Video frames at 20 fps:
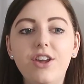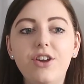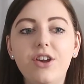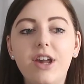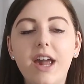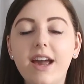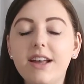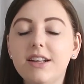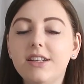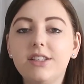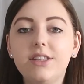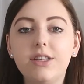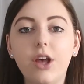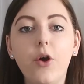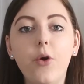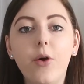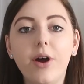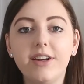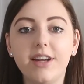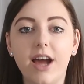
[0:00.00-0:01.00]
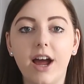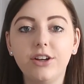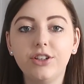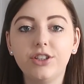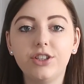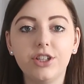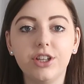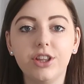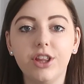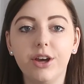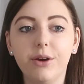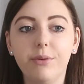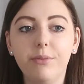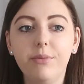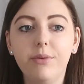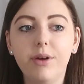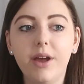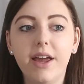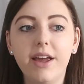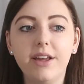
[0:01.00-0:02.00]
You get so attached to
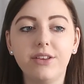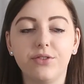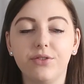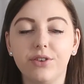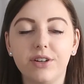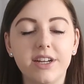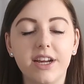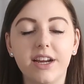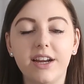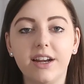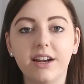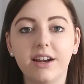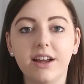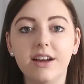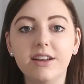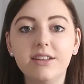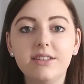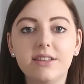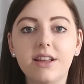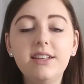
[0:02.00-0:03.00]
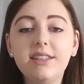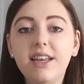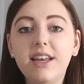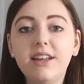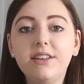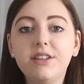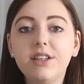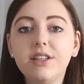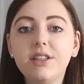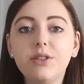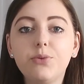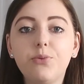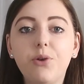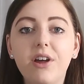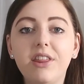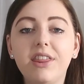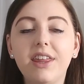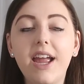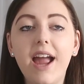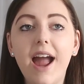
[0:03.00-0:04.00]
them, it's ridiculous. These kittens
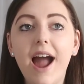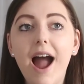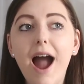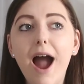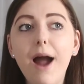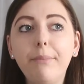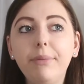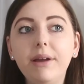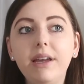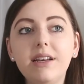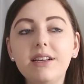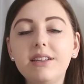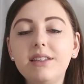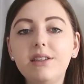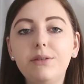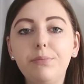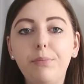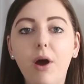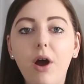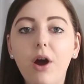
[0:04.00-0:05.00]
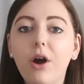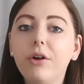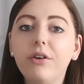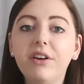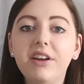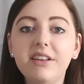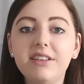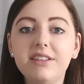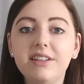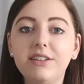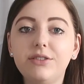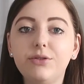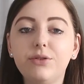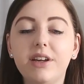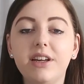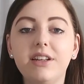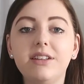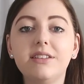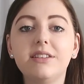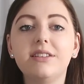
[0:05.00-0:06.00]
were the happiest, purriest little
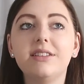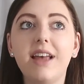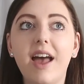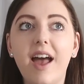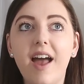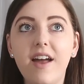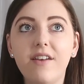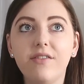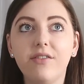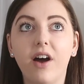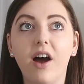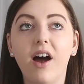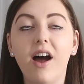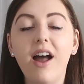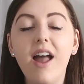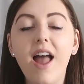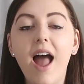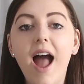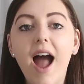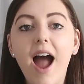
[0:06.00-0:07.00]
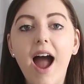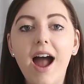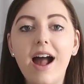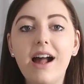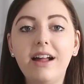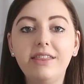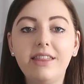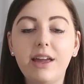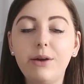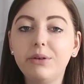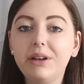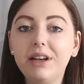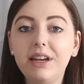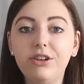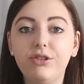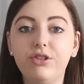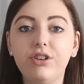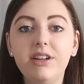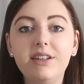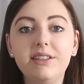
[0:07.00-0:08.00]
kittens ever, and they would
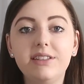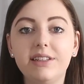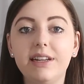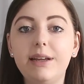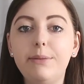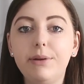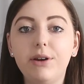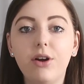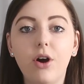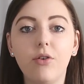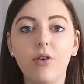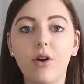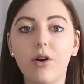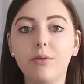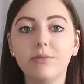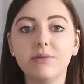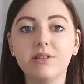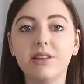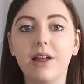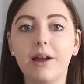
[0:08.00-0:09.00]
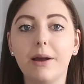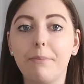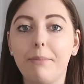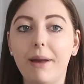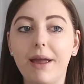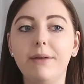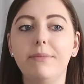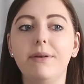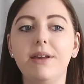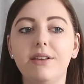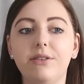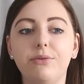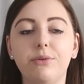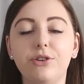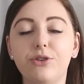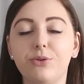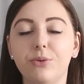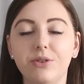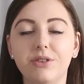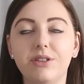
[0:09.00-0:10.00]
literally sleep in our arms like babies,
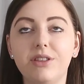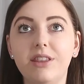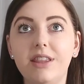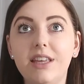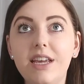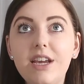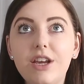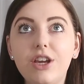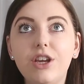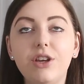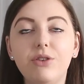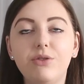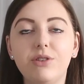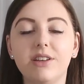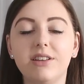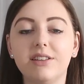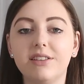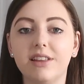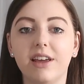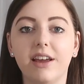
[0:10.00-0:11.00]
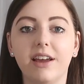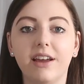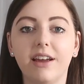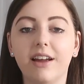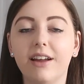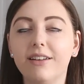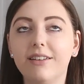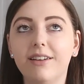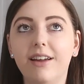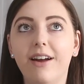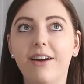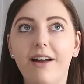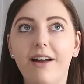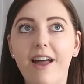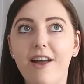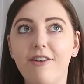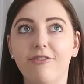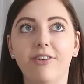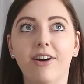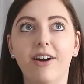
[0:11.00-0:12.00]
which was the cutest thing
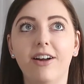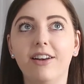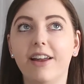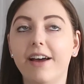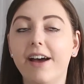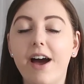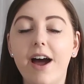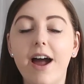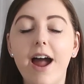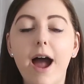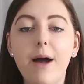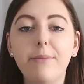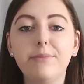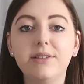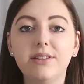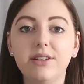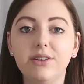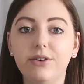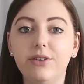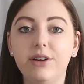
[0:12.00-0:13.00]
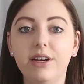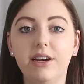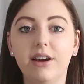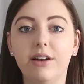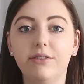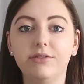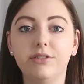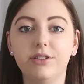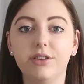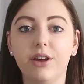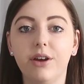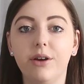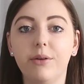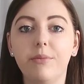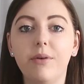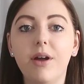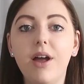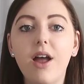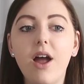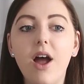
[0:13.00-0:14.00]
ever. Like, I absolutely loved
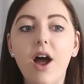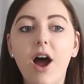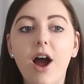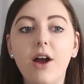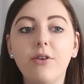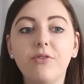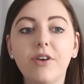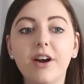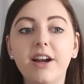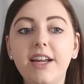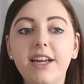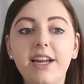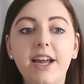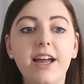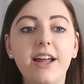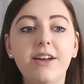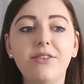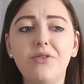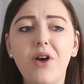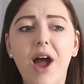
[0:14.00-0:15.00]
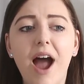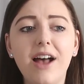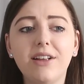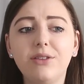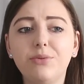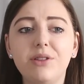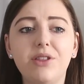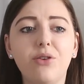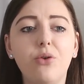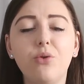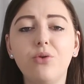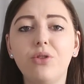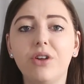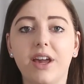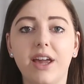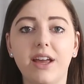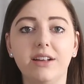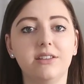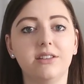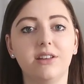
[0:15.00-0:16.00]
them. I really, as with all the
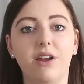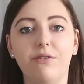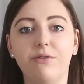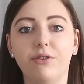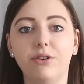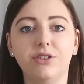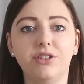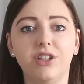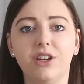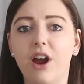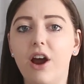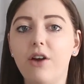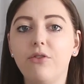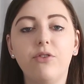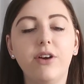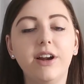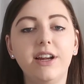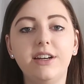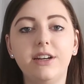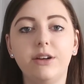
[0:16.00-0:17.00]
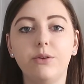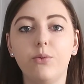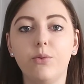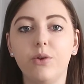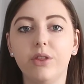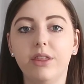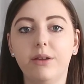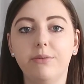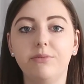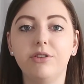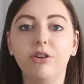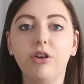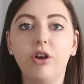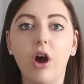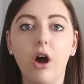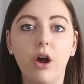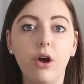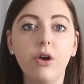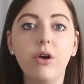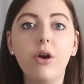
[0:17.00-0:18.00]
kittens I fostered, I really didn't want them to
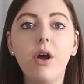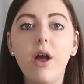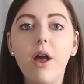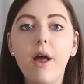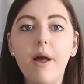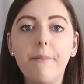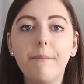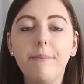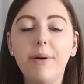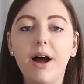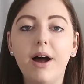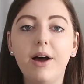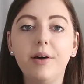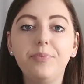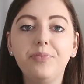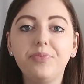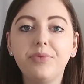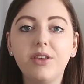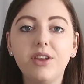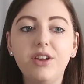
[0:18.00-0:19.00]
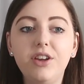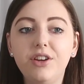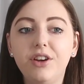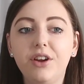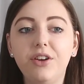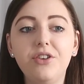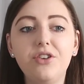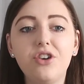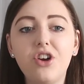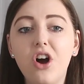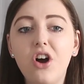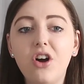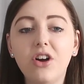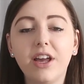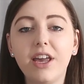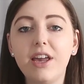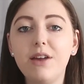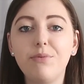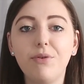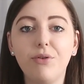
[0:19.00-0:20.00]
go, but you know, you can't
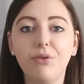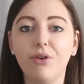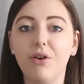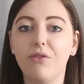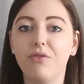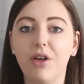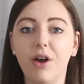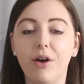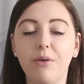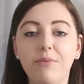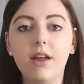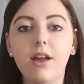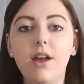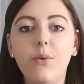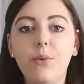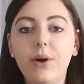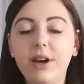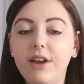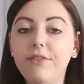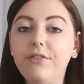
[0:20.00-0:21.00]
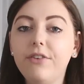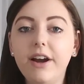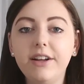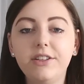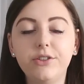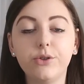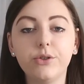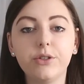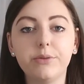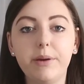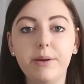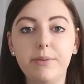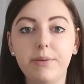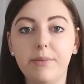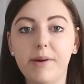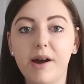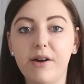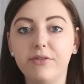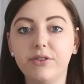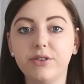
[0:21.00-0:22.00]
keep all of them. Whenever I talk to people
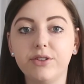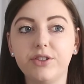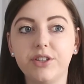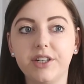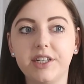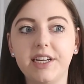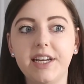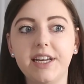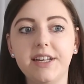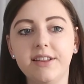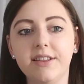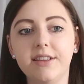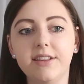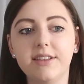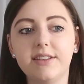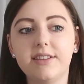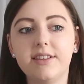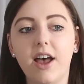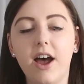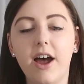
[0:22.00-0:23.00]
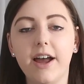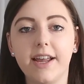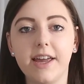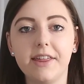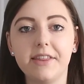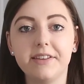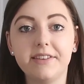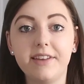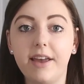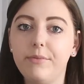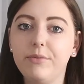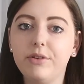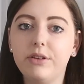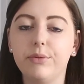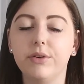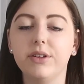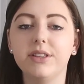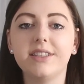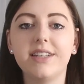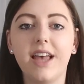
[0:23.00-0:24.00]
about fostering kittens, I get the same
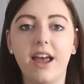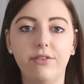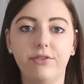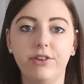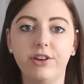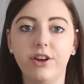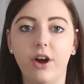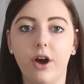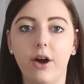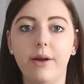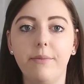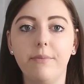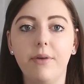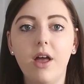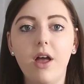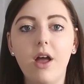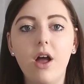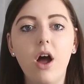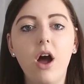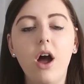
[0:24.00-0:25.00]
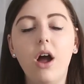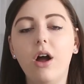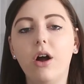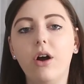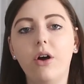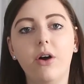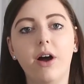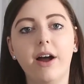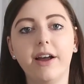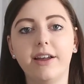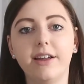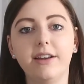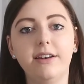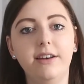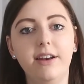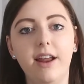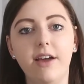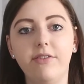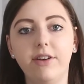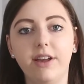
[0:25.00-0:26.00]
response every time. Oh, I could
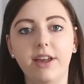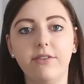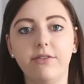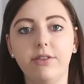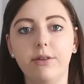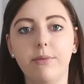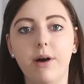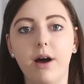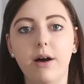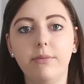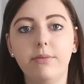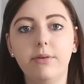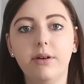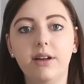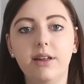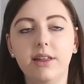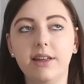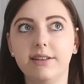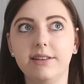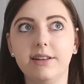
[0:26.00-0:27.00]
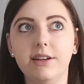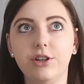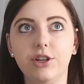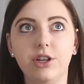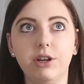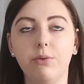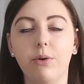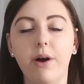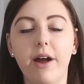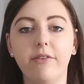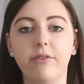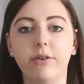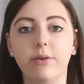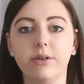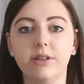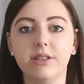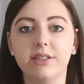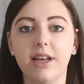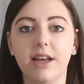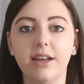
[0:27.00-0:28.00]
never give them up. It's literally what
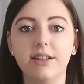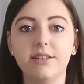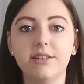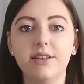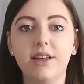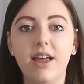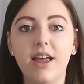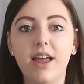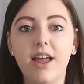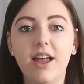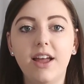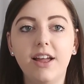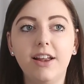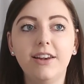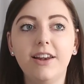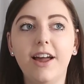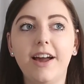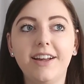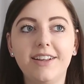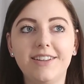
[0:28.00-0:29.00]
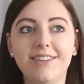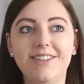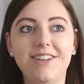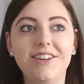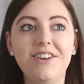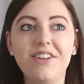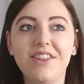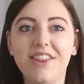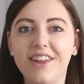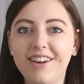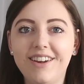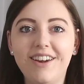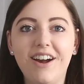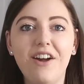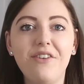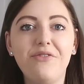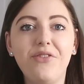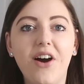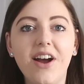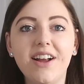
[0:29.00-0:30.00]
everyone says. Like, do you think
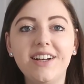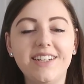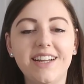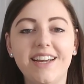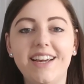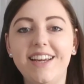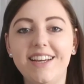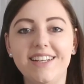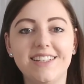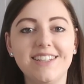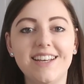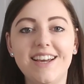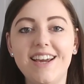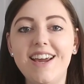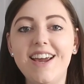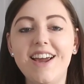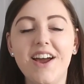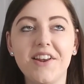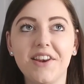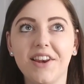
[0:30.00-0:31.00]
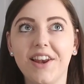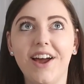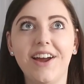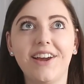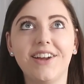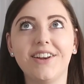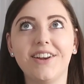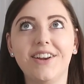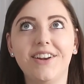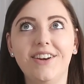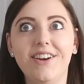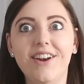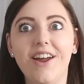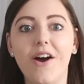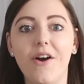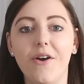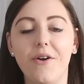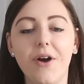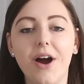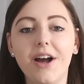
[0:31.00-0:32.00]
I find it easy? Like,
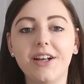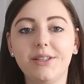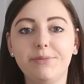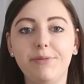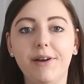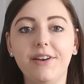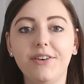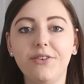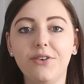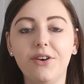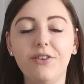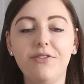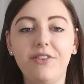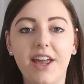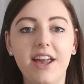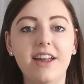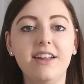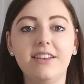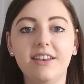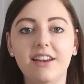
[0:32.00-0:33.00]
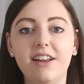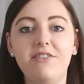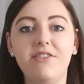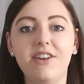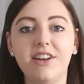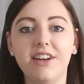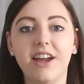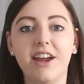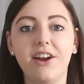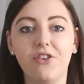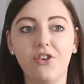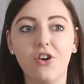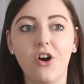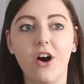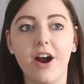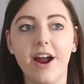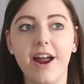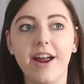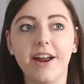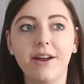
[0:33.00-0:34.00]
no. I spend all of kitten leaving day
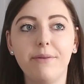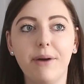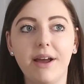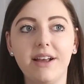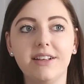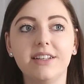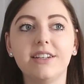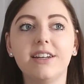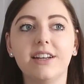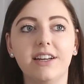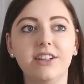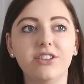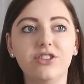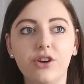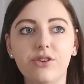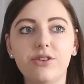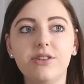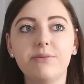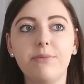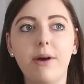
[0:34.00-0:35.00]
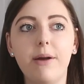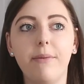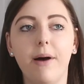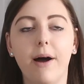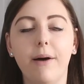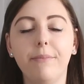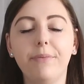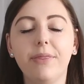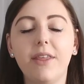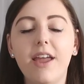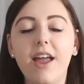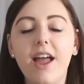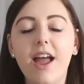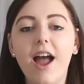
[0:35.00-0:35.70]
crying, basically. So does my mum.